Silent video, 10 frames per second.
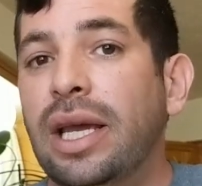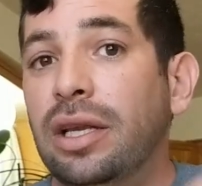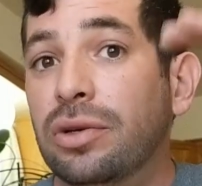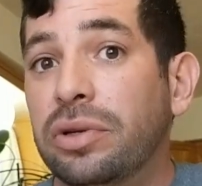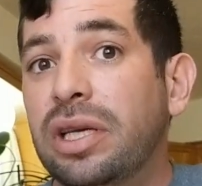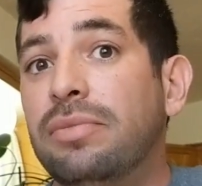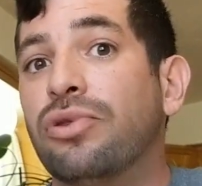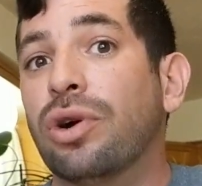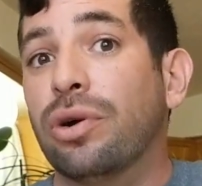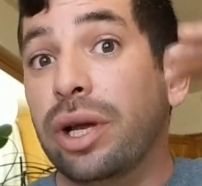and it'll
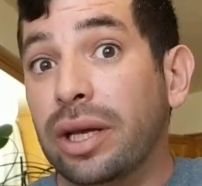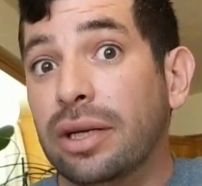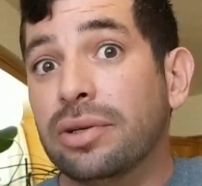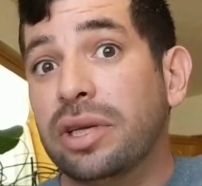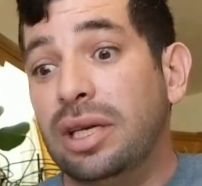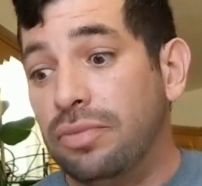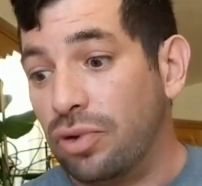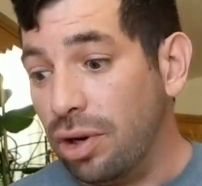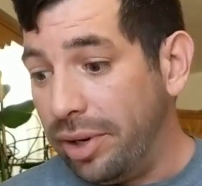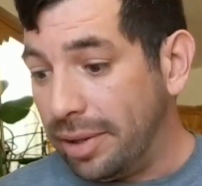keep growing and it'll
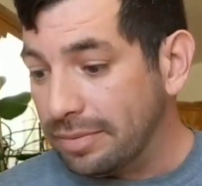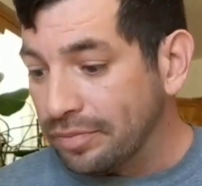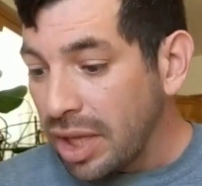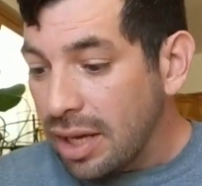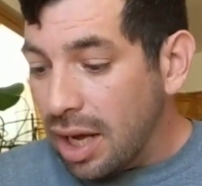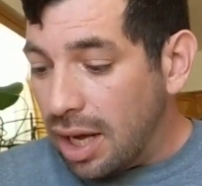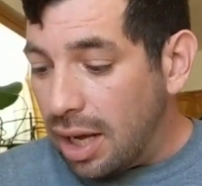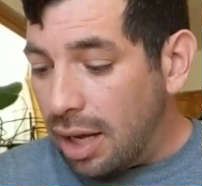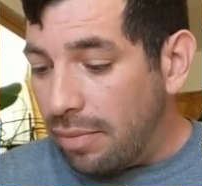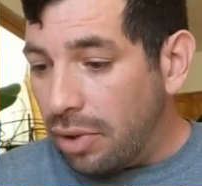keep
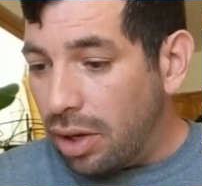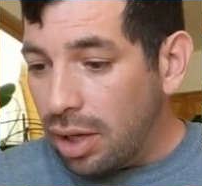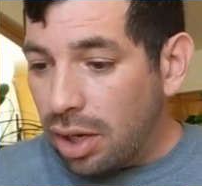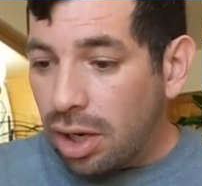growing.